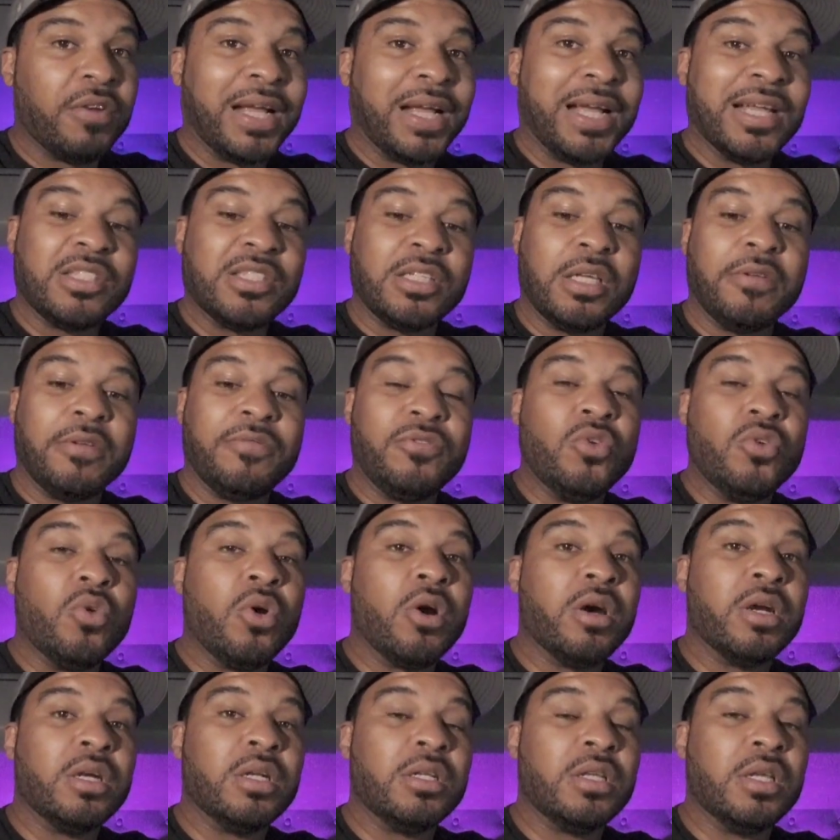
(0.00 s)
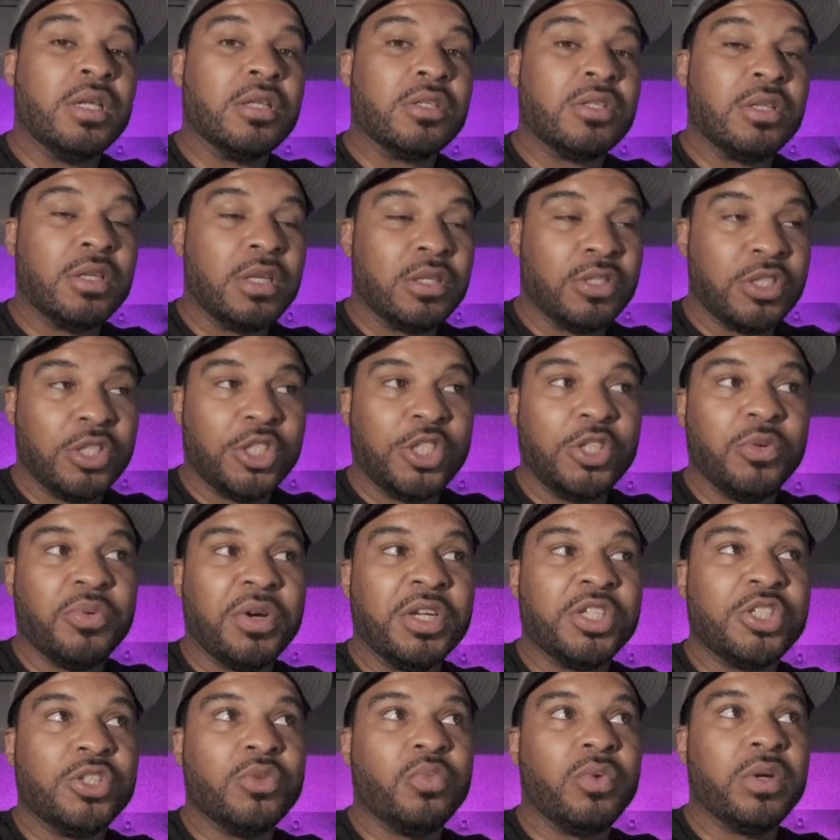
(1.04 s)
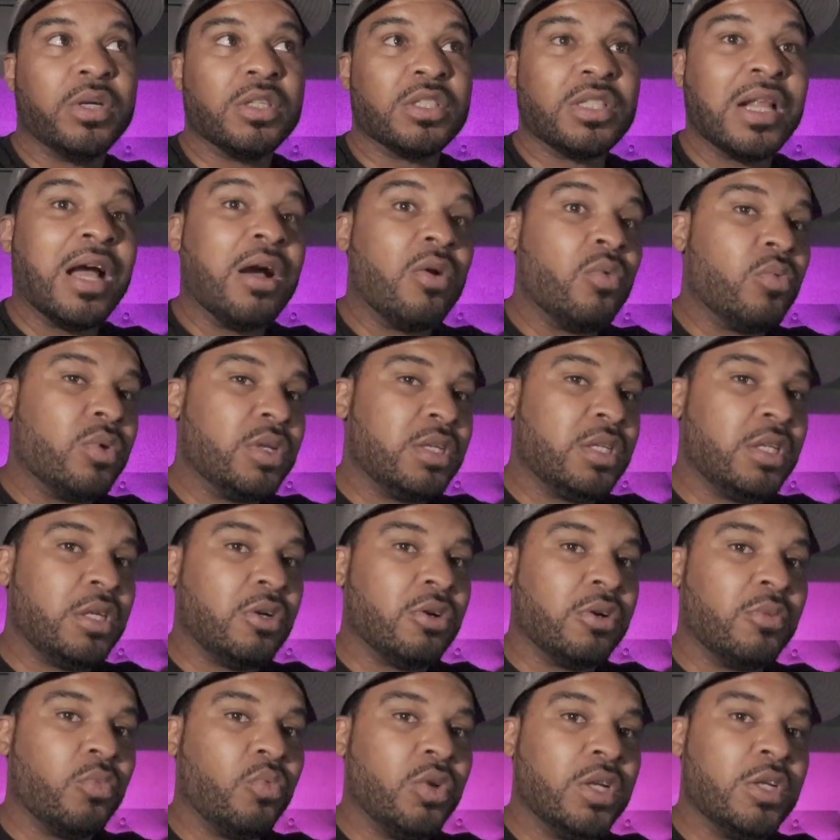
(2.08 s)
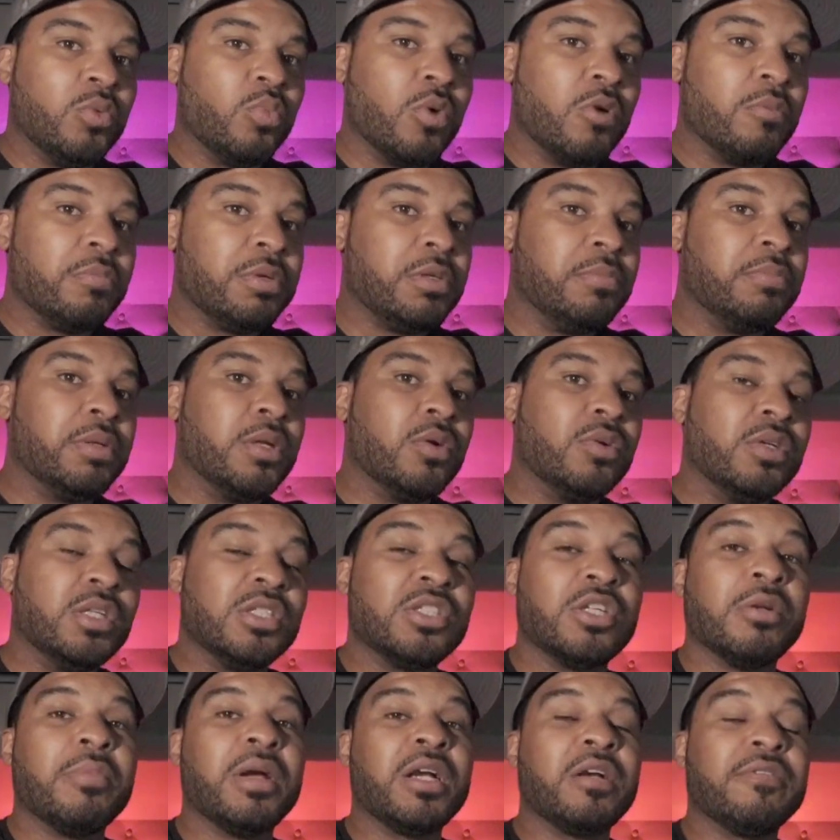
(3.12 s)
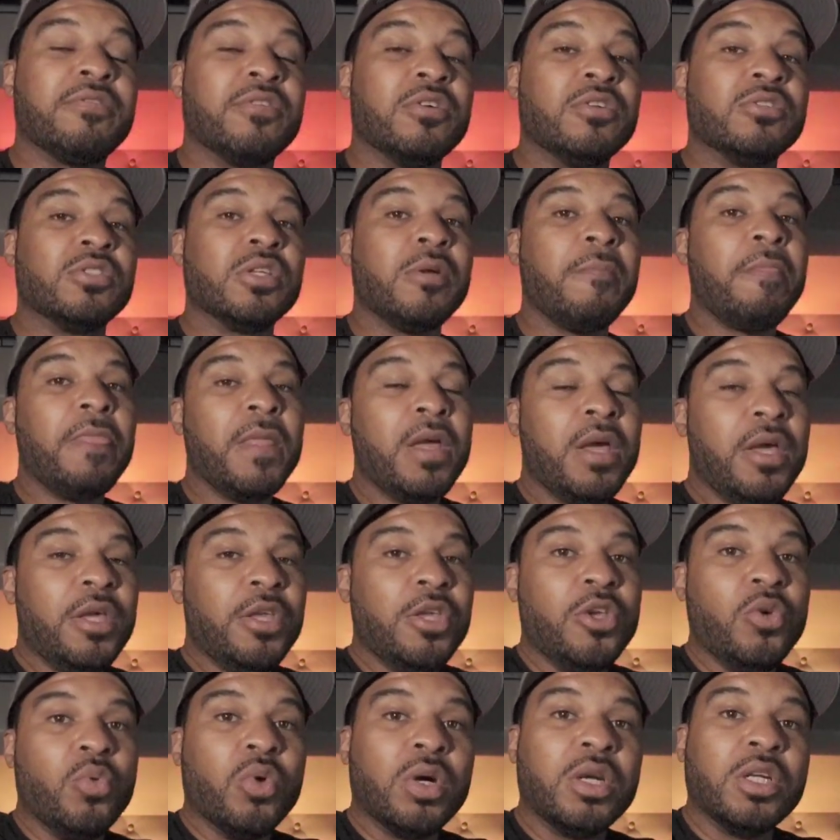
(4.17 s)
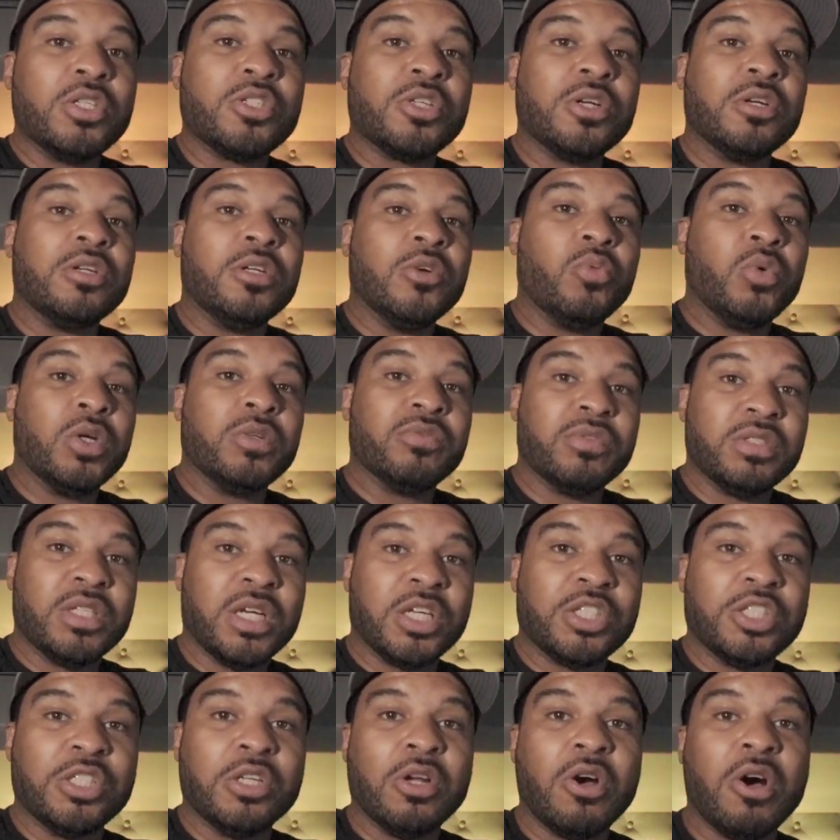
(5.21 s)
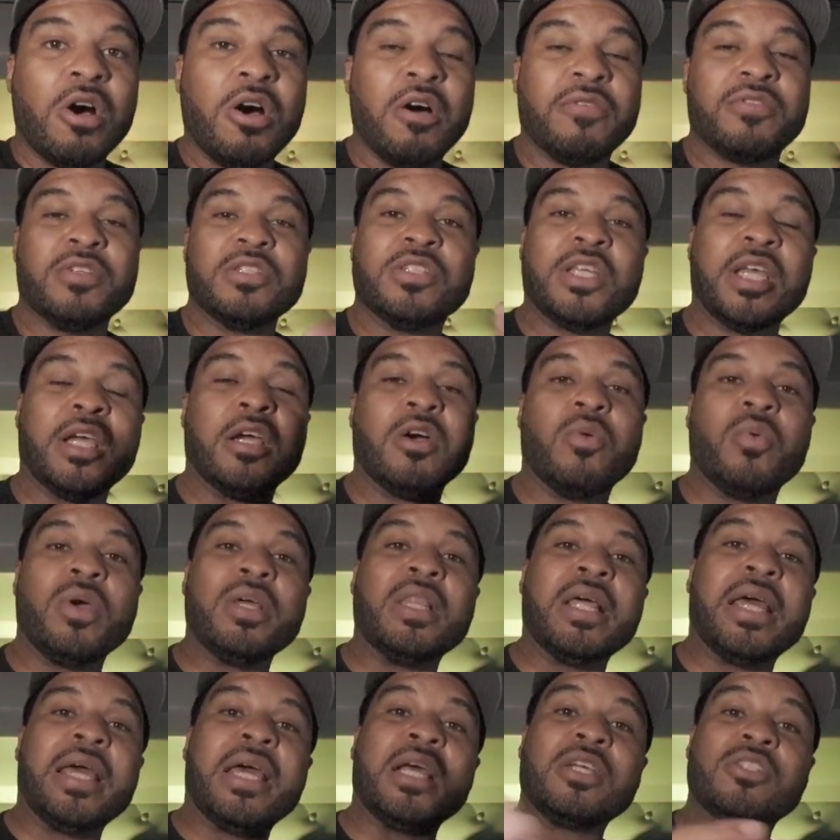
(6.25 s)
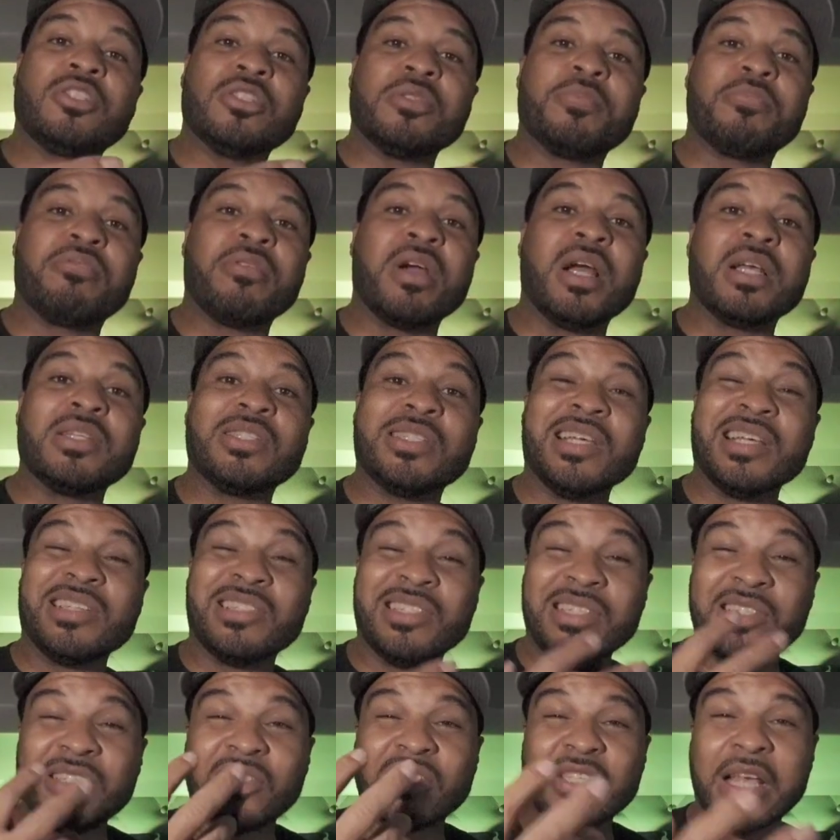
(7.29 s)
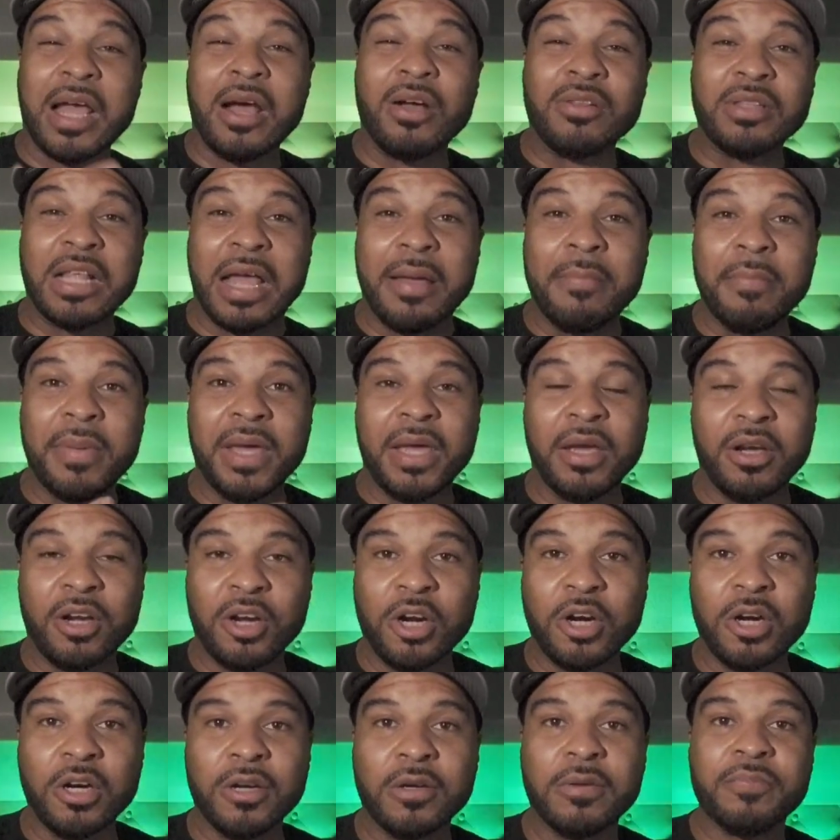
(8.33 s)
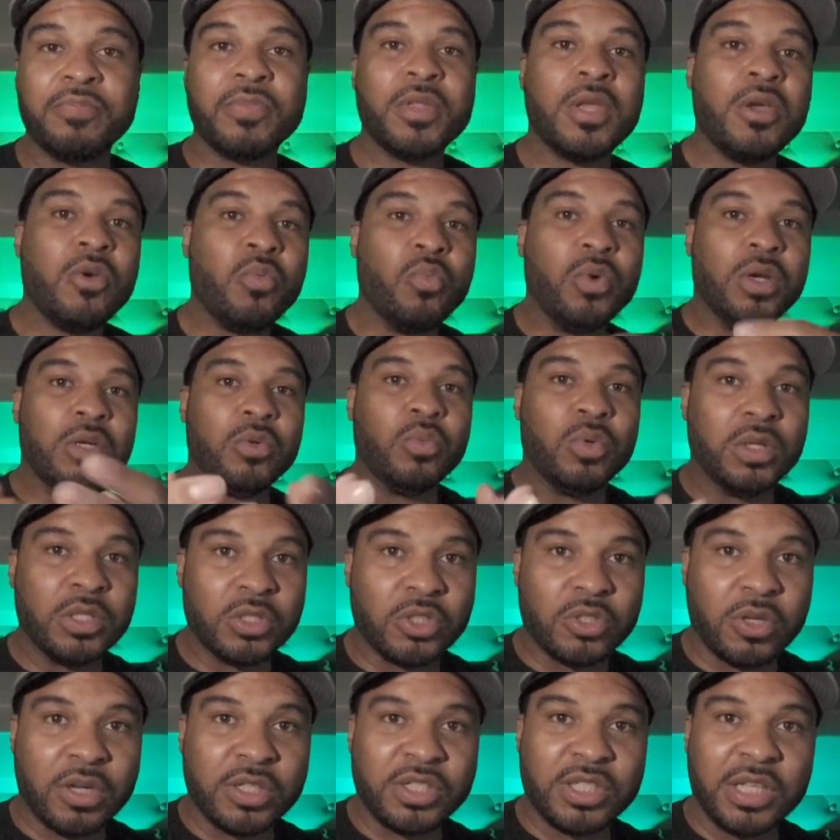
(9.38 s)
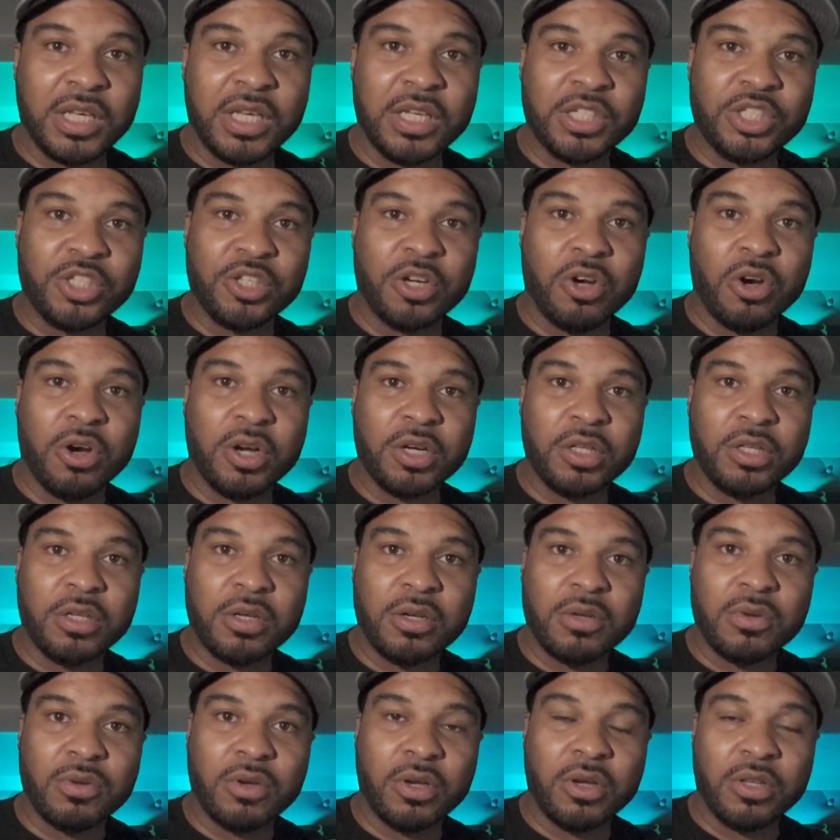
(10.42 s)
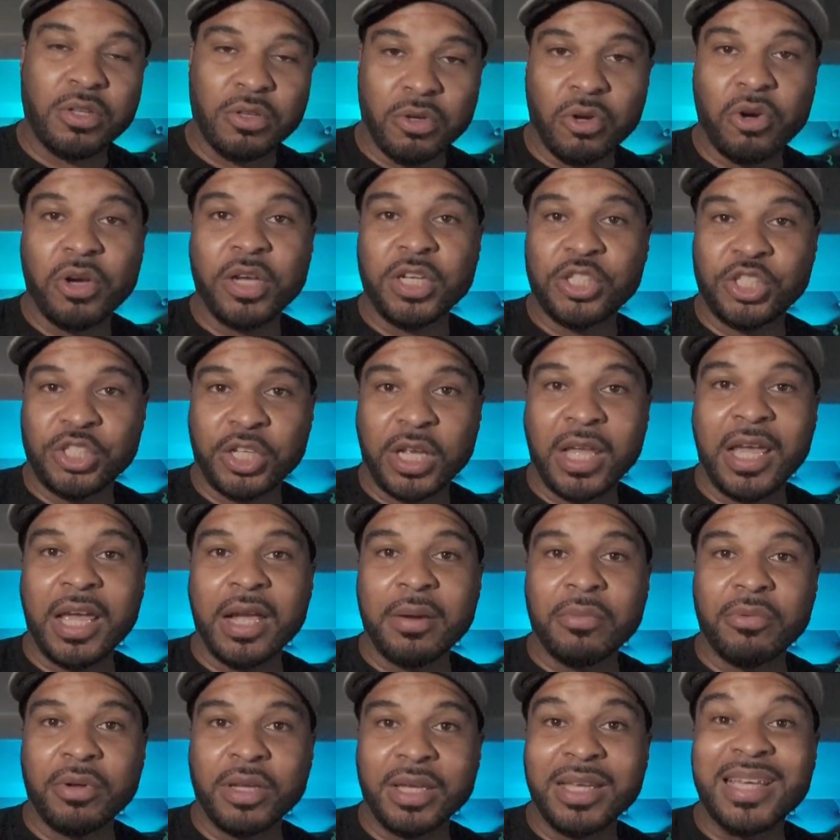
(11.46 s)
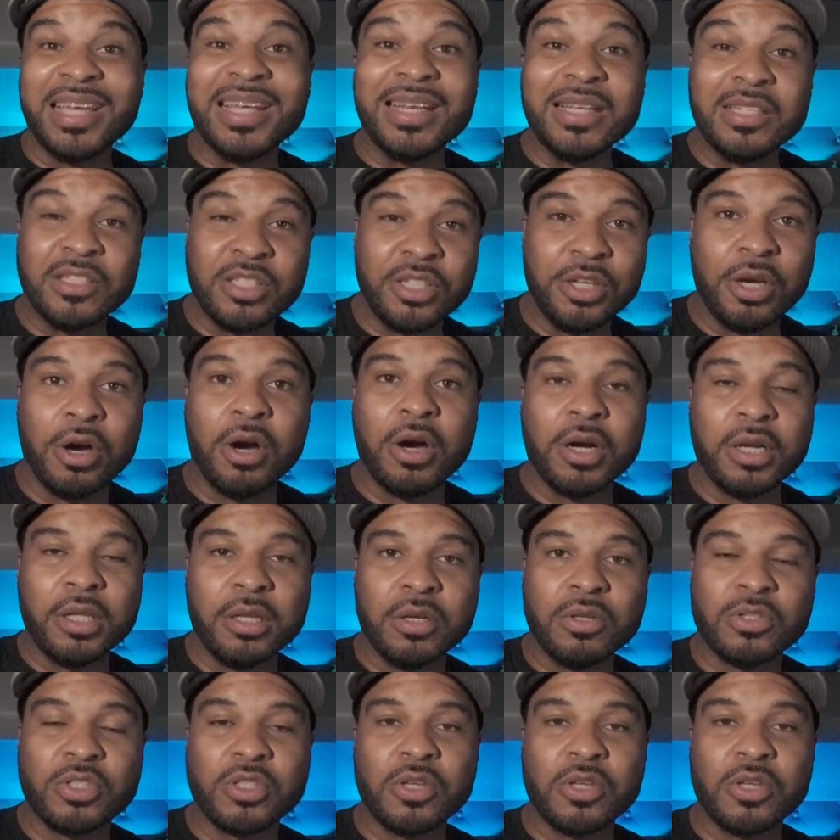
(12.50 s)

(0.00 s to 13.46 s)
Like I said, if you are in a situation where it's not windy or wind won't be blowing into the microphones, you want to turn the wind reduction off to take away the extra processing sound that may occur when wind starts to hit your audio or hit your camera and get into your audio.